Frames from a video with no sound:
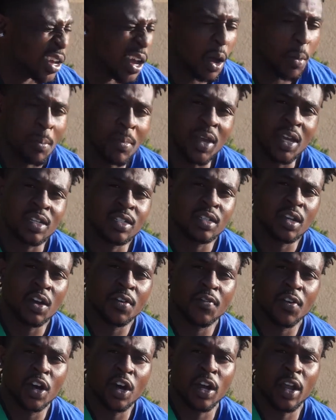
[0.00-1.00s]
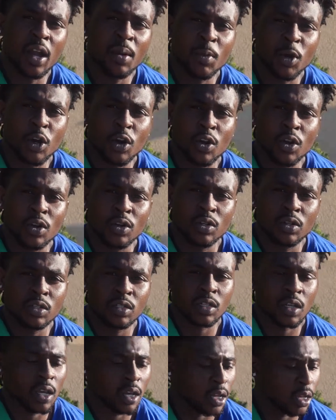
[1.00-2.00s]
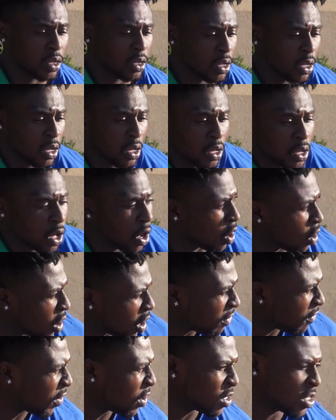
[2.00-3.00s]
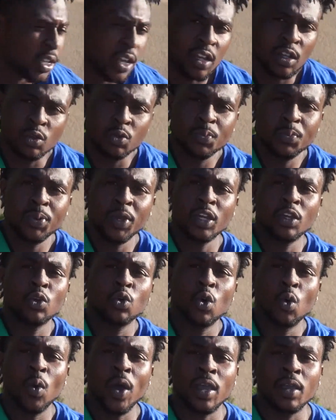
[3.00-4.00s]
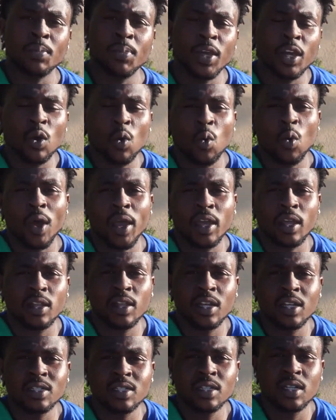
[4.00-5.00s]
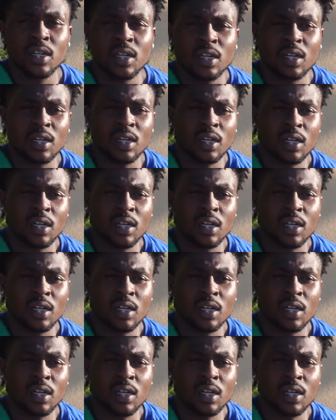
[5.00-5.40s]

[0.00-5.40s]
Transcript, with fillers: a mix of uh, hammer curls. And on our first day, you pick your weight, pick a weight that's uh,